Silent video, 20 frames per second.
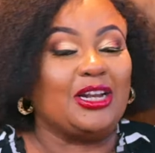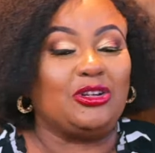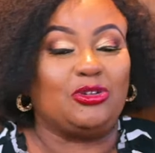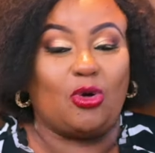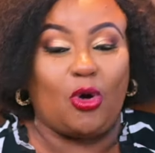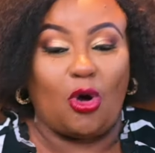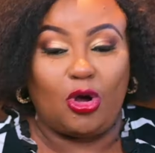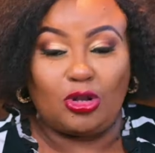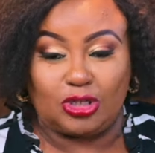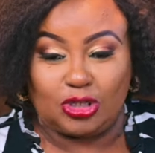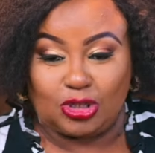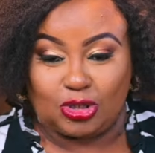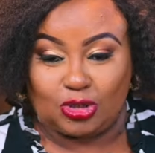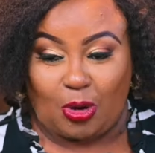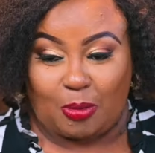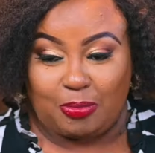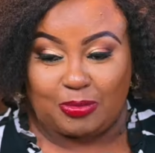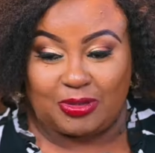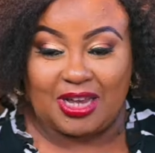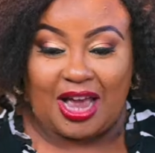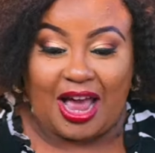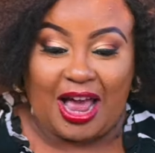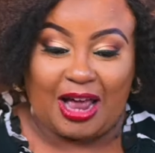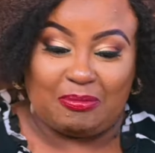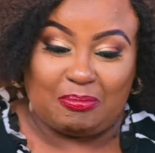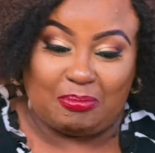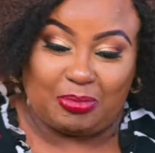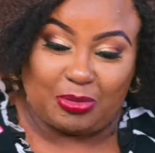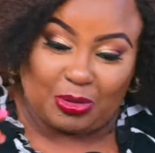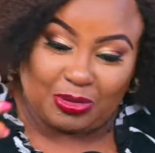And God stopped her
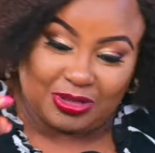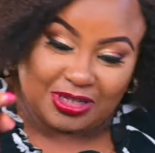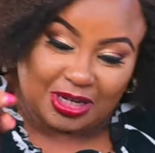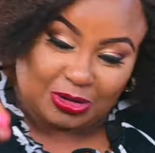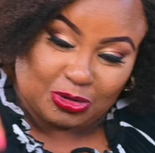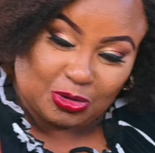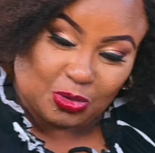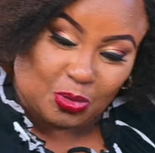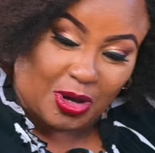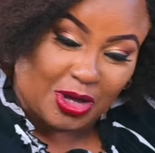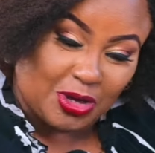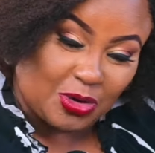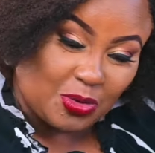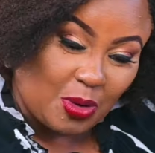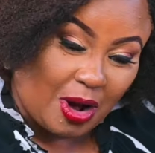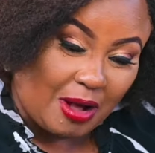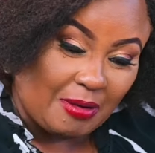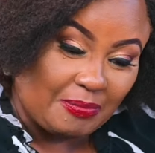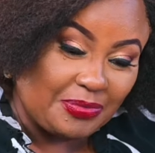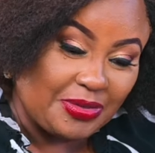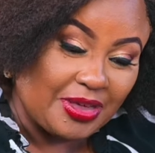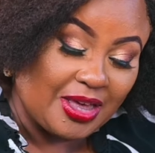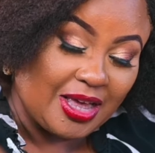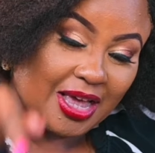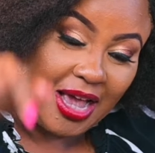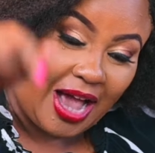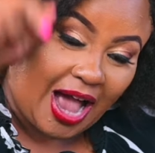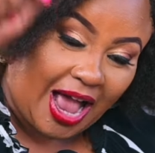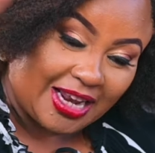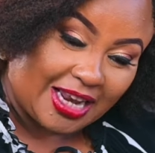and brought her to where you are.
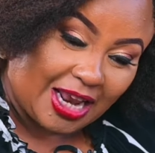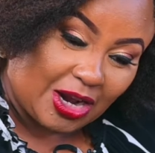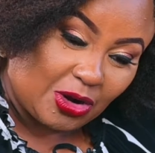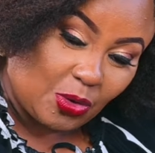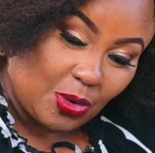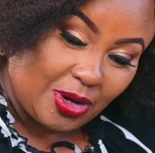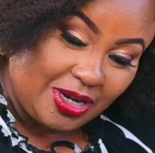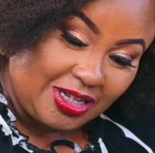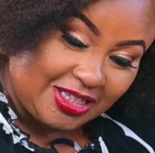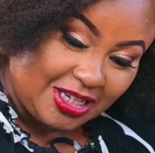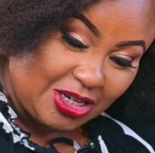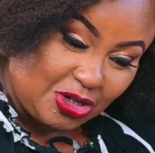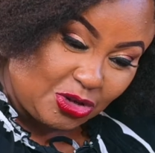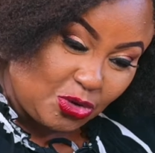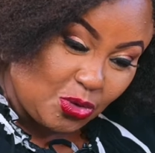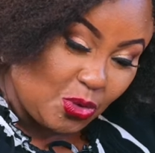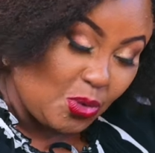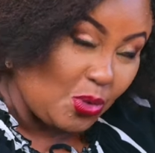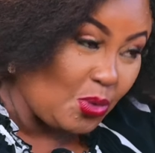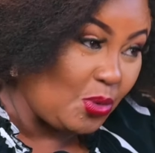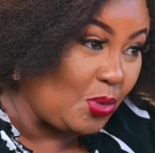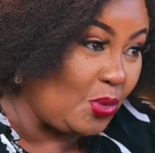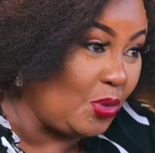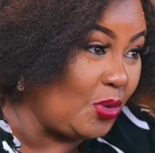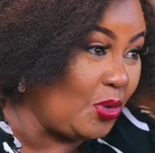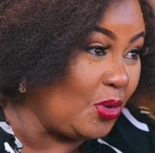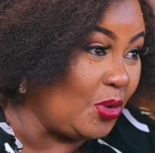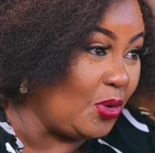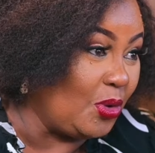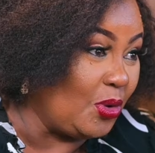And anointed you.
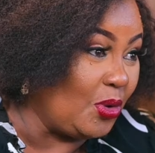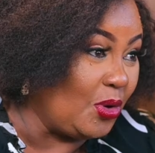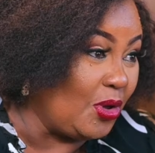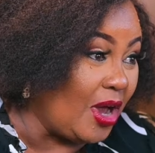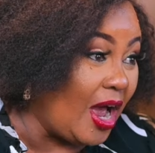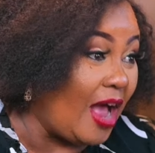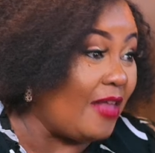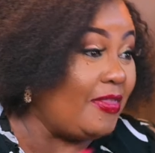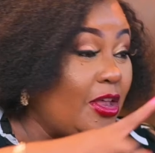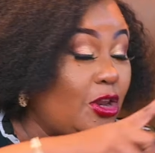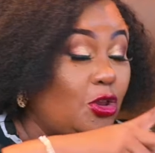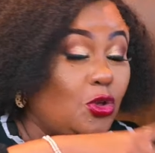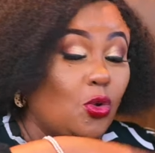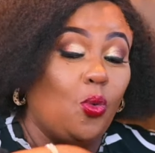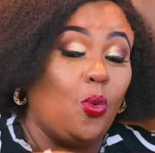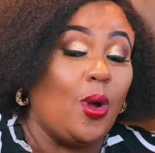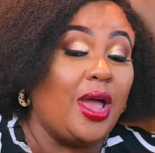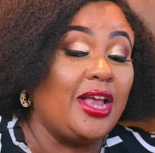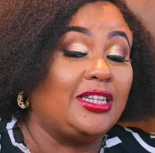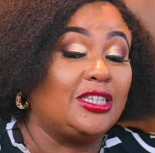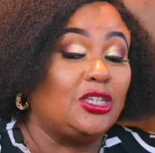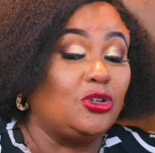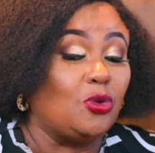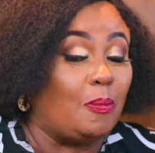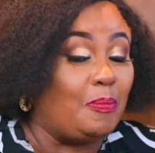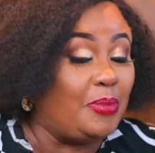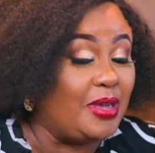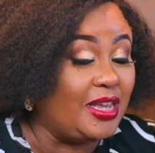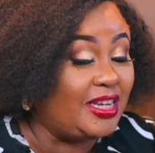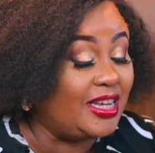And then you went in
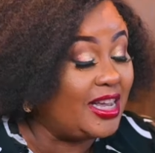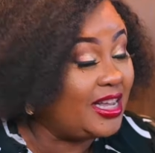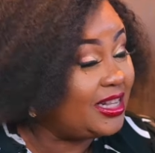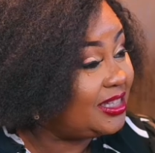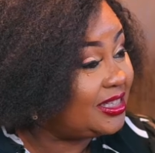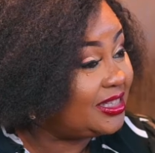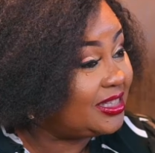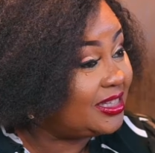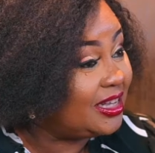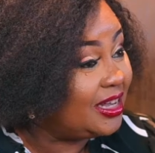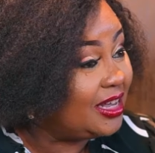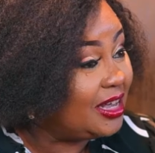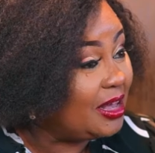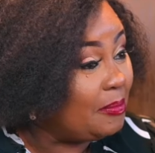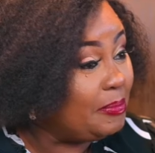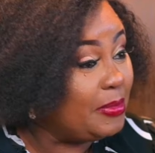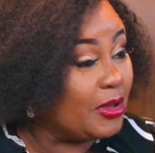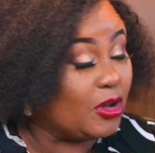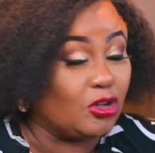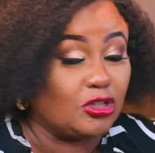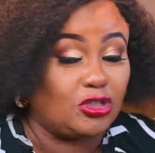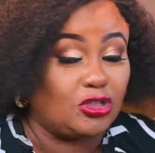obedience because